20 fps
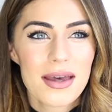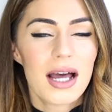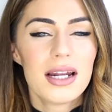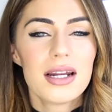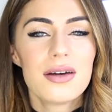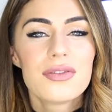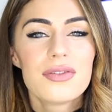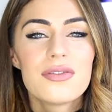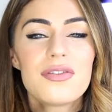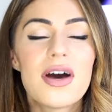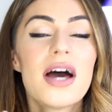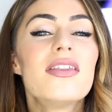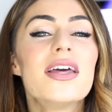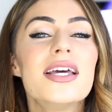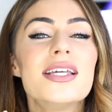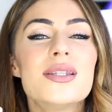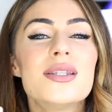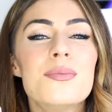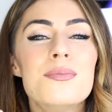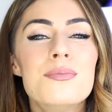I love the fact
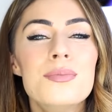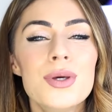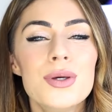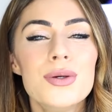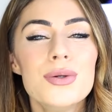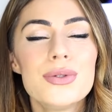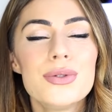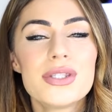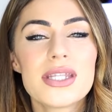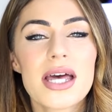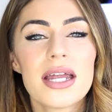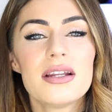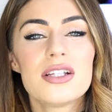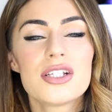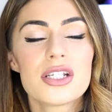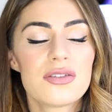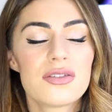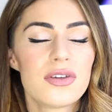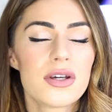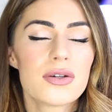that it's a mousse and
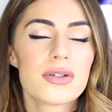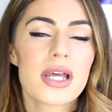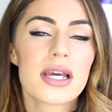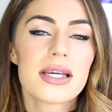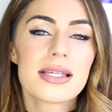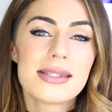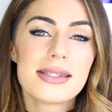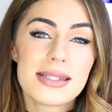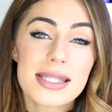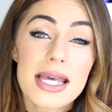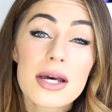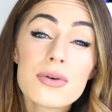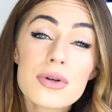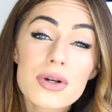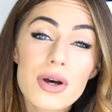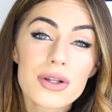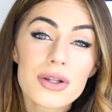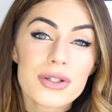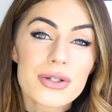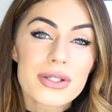it just feels like
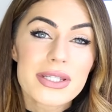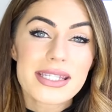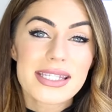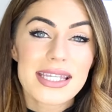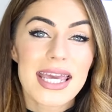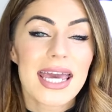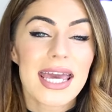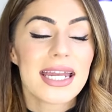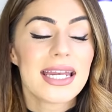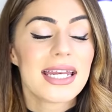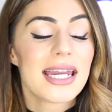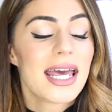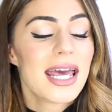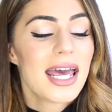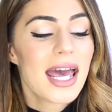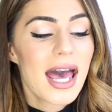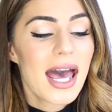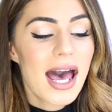silk on your skin.